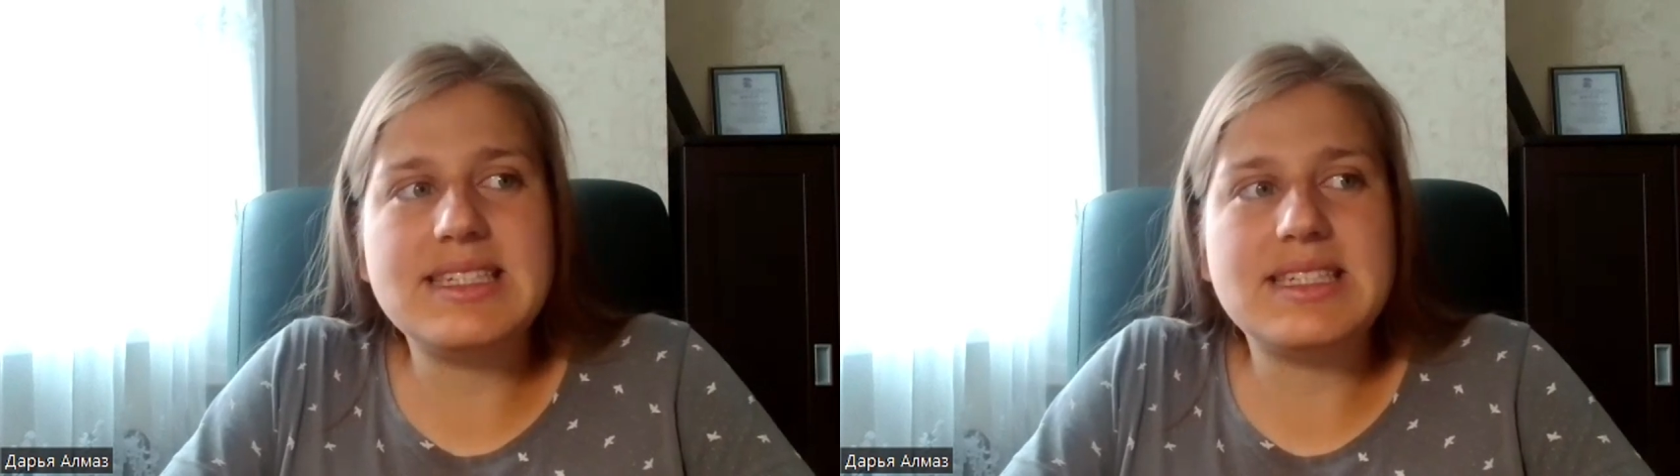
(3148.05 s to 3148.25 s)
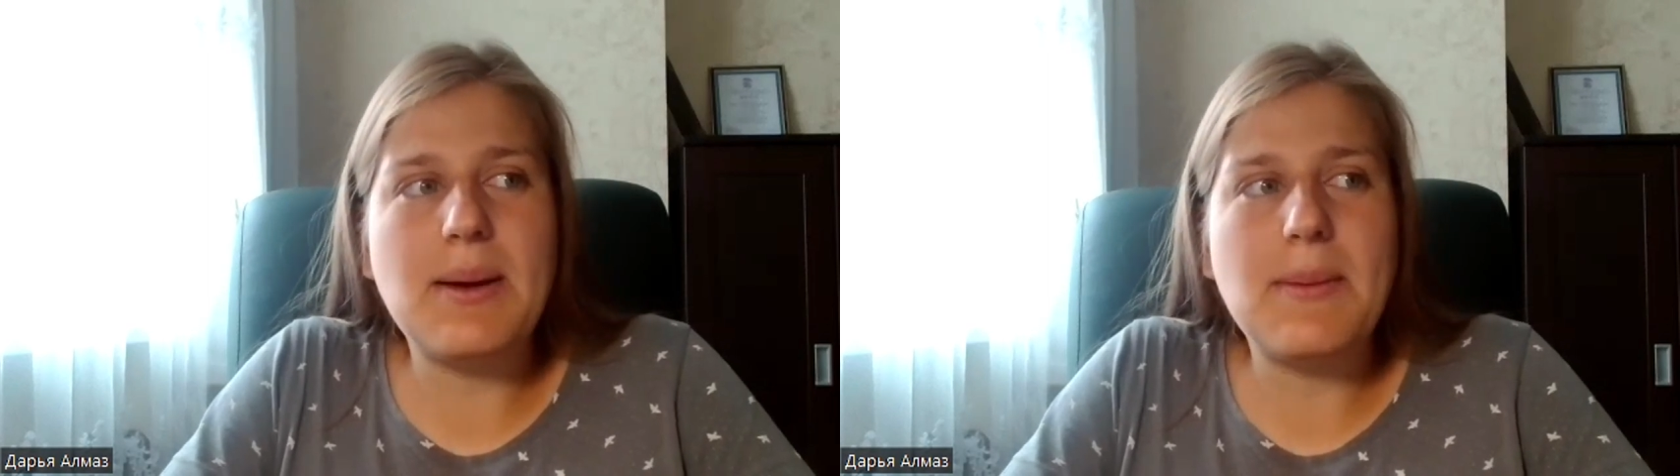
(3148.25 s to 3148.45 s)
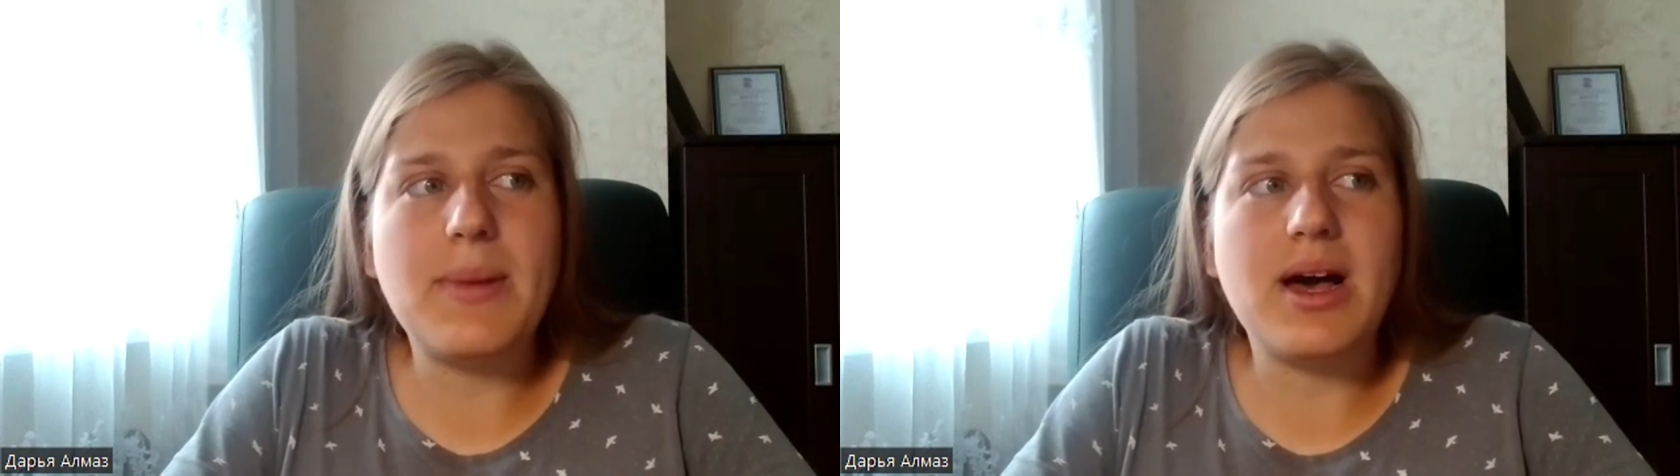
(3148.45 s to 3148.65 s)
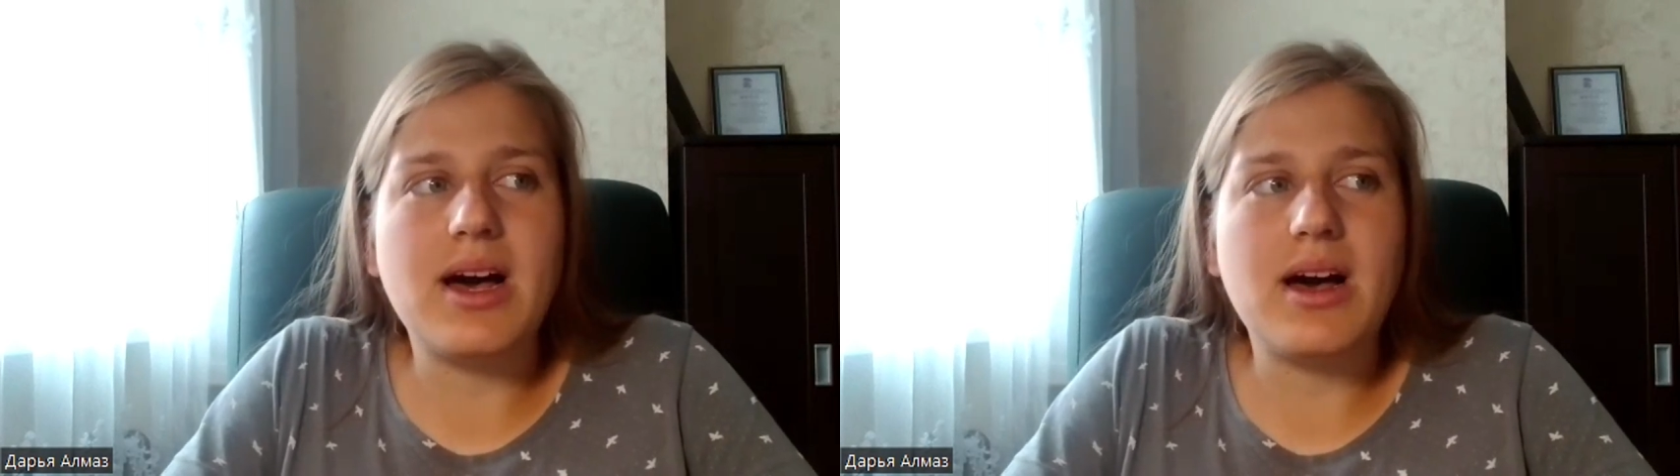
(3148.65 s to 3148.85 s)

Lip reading: some